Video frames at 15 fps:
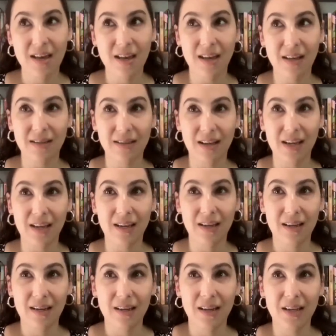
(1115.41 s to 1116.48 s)
It's like,
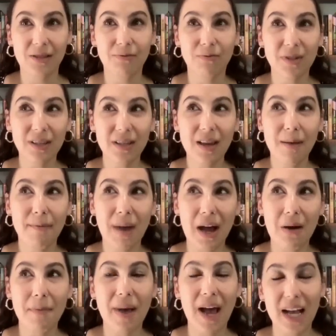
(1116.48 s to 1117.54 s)
it's really
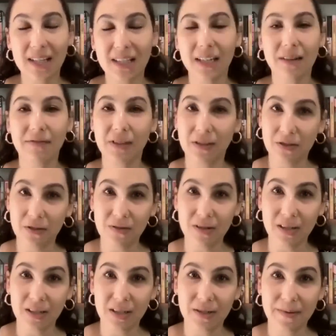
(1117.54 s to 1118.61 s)
about passing of the
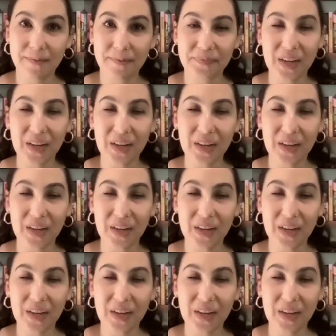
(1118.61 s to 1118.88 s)
torch.